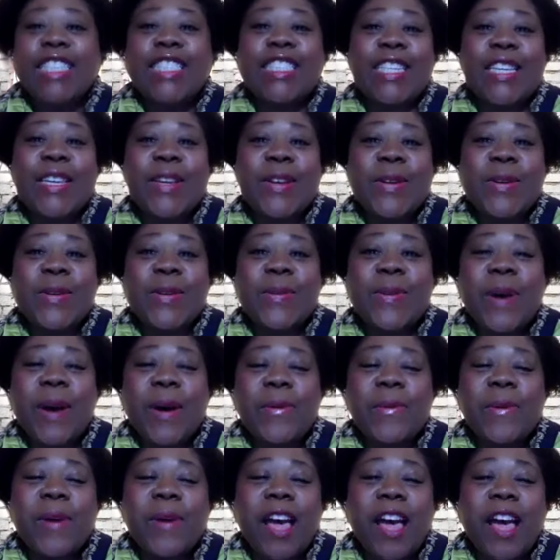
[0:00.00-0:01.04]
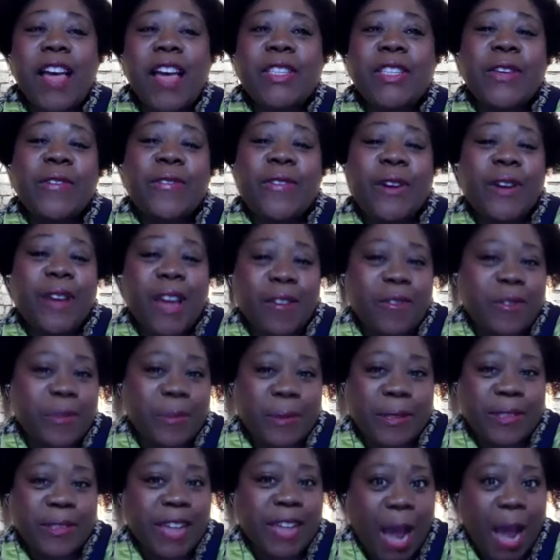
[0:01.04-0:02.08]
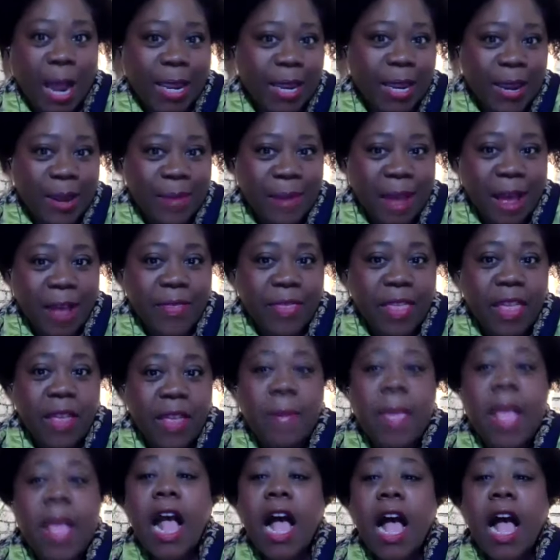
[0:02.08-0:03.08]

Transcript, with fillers: Do you feel comfortable talking about them?